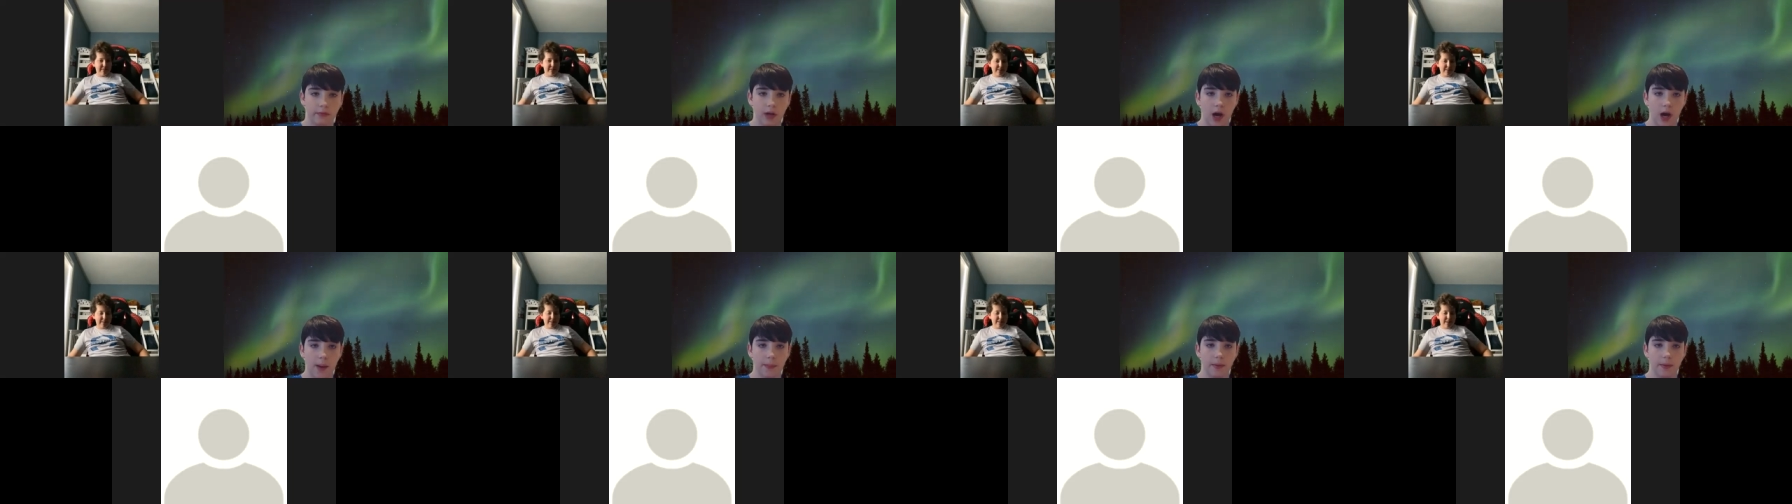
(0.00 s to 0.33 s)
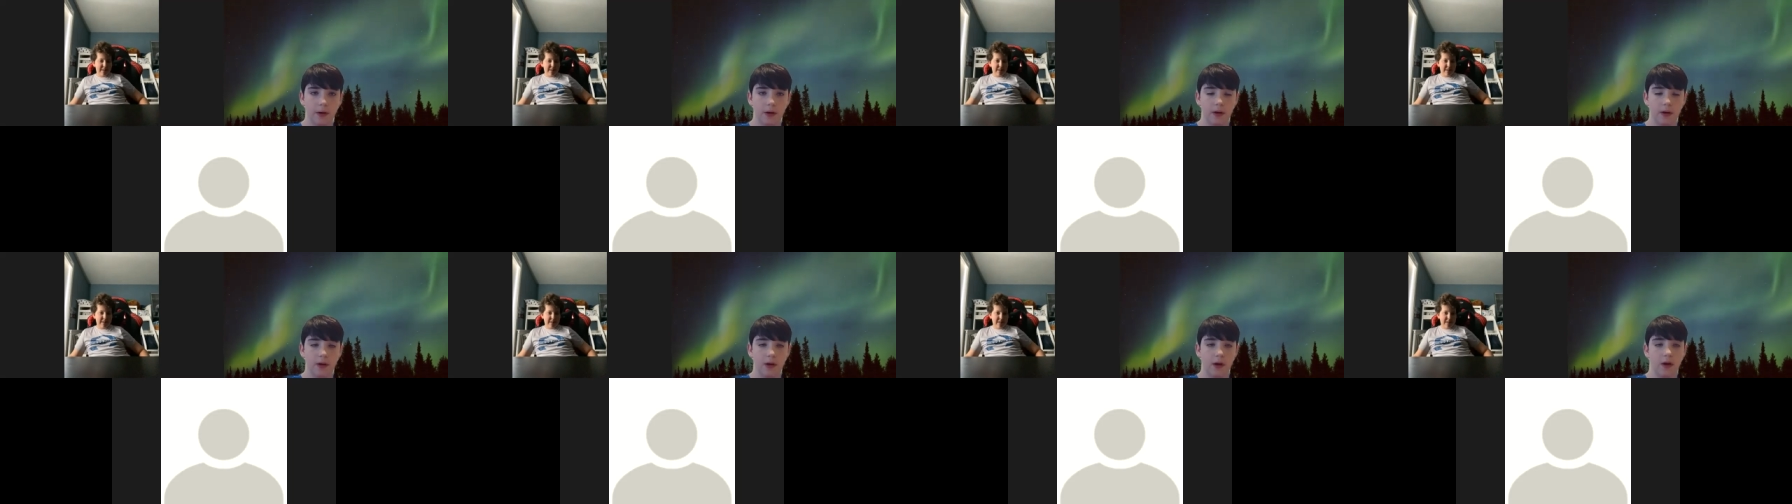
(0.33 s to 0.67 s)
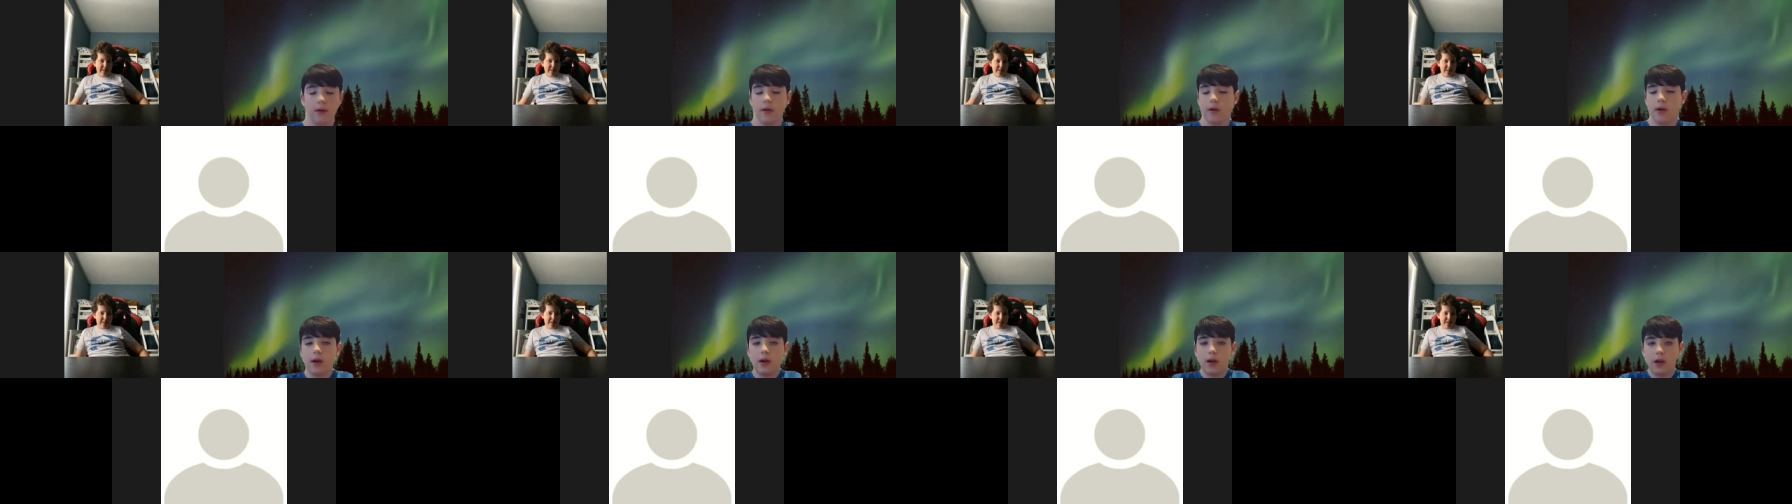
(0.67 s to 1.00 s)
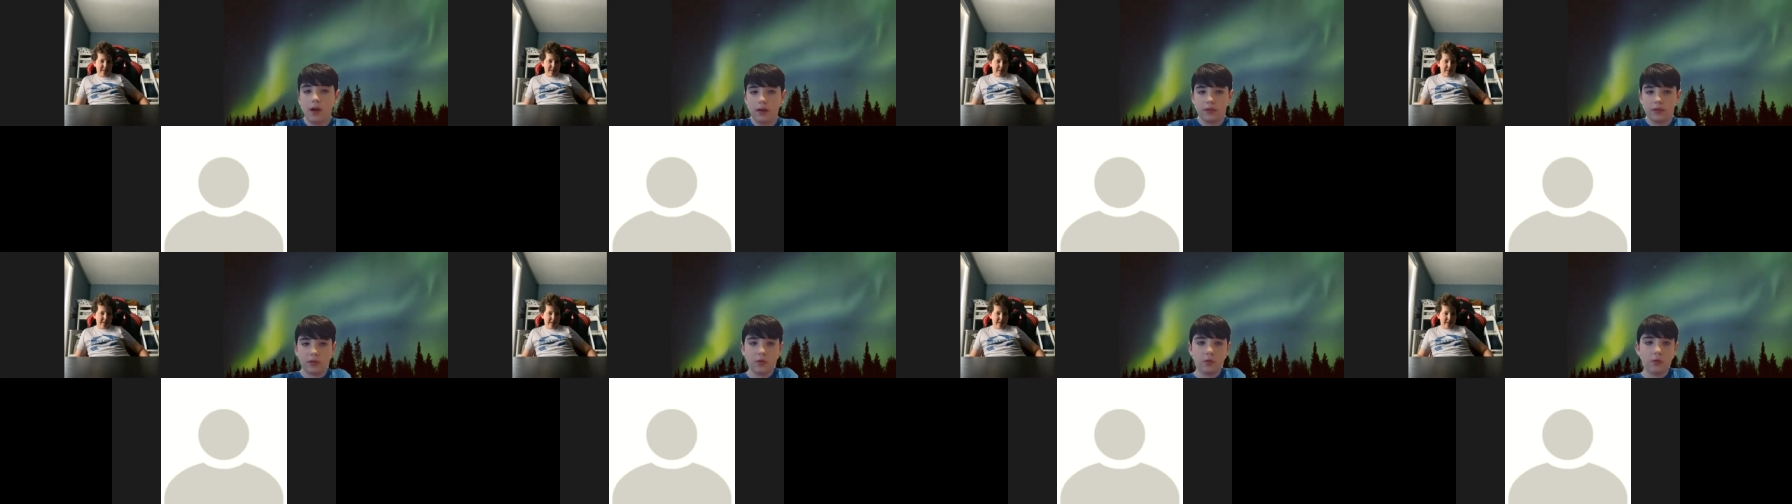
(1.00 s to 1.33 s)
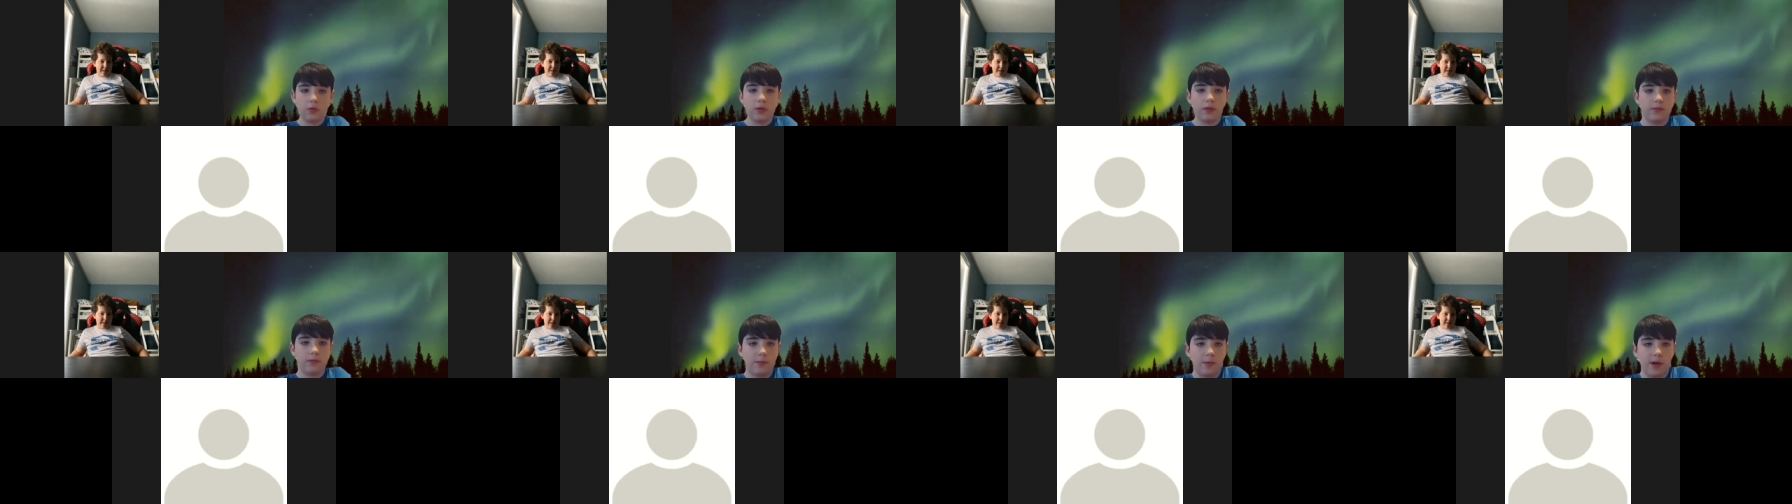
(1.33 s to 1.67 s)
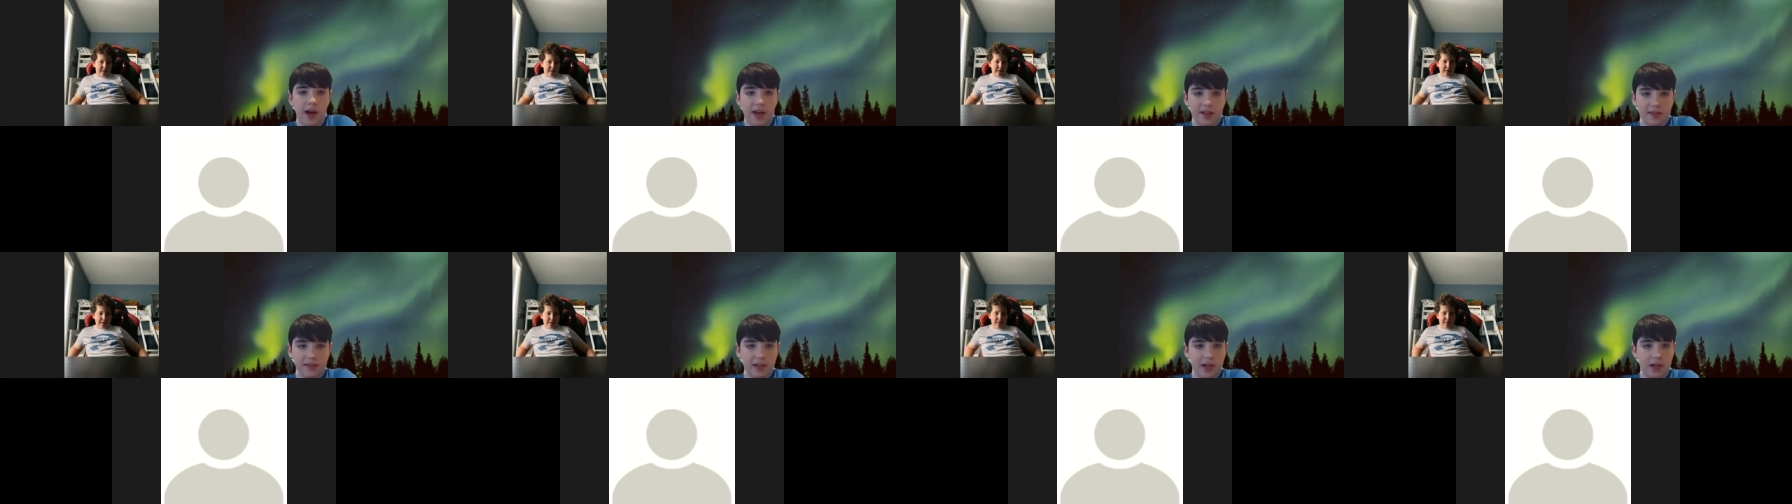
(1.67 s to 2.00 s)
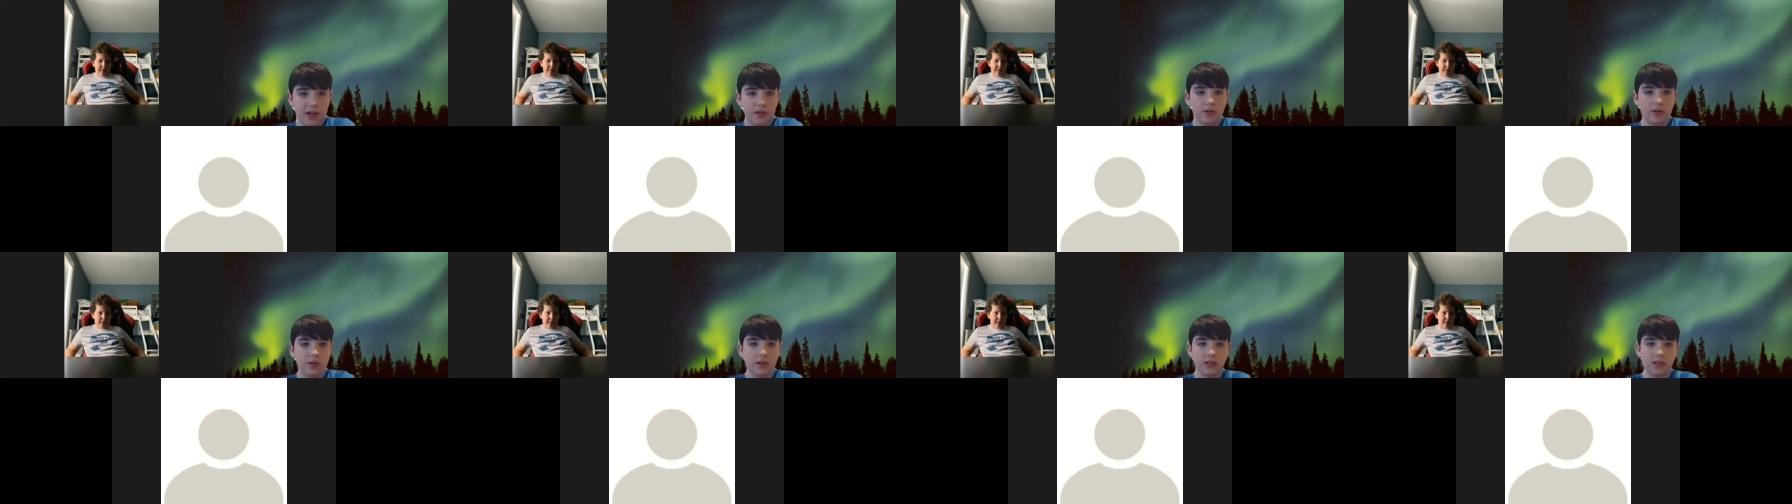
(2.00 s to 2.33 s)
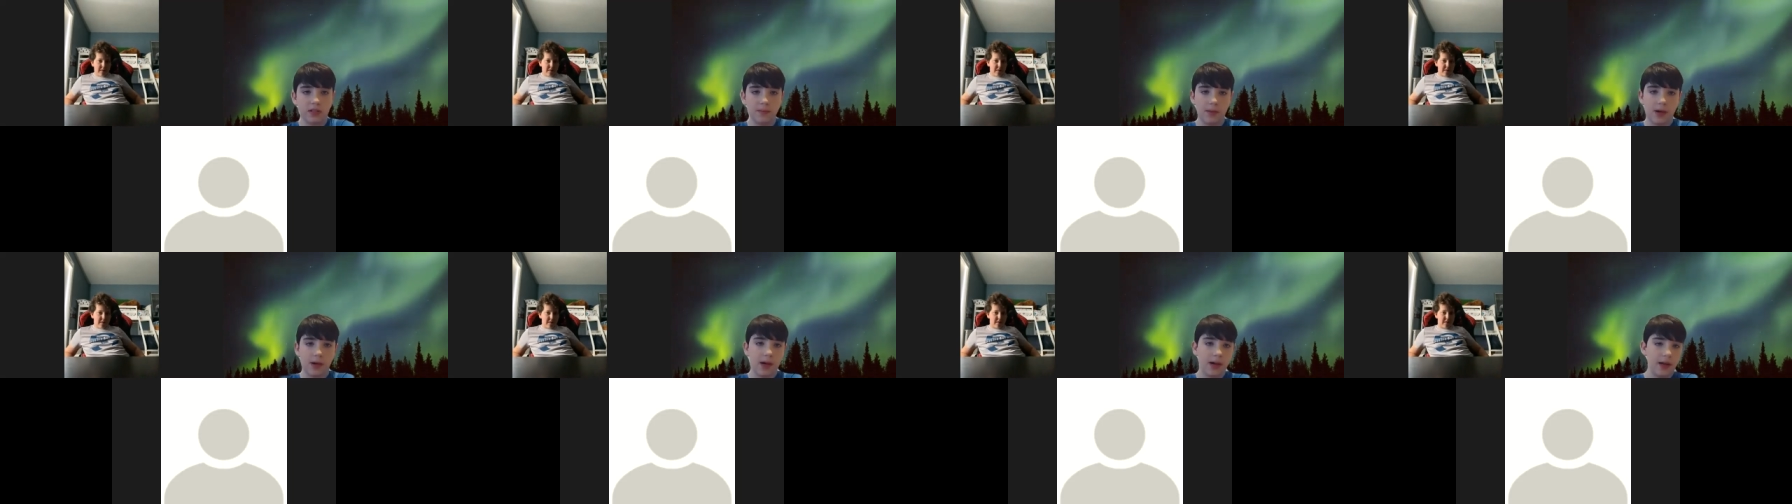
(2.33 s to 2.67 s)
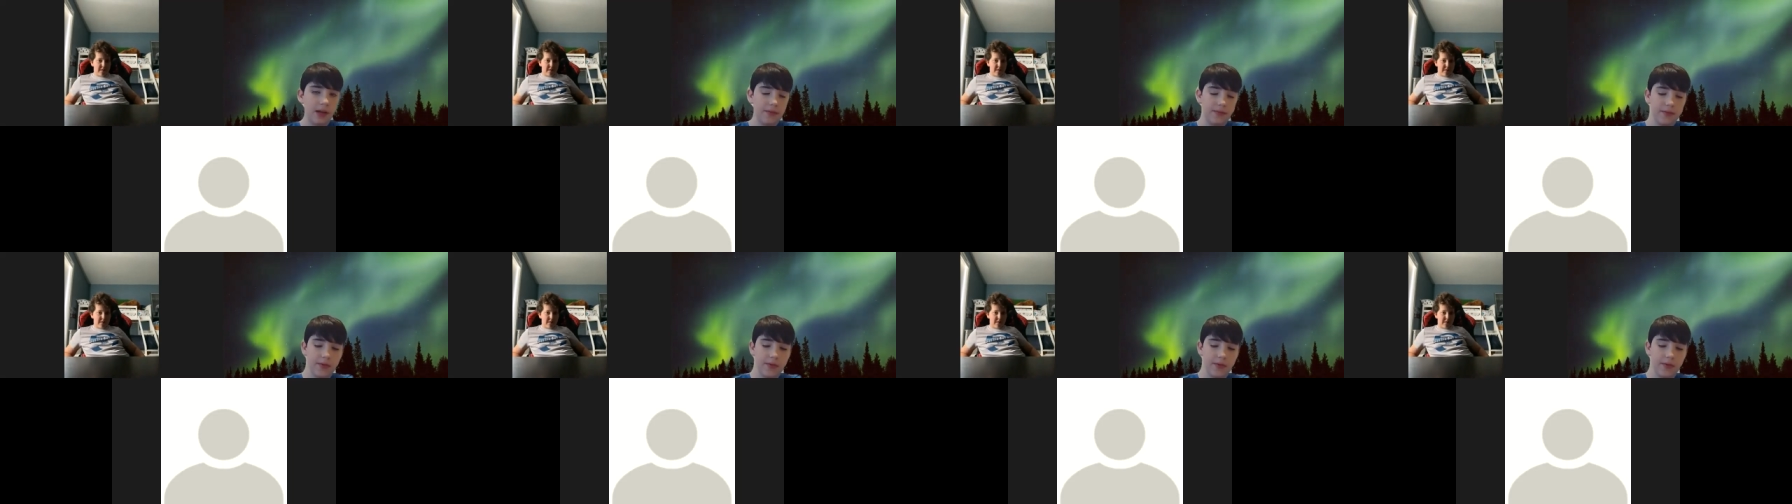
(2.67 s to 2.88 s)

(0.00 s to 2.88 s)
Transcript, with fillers: copper or a school of brass tetras in my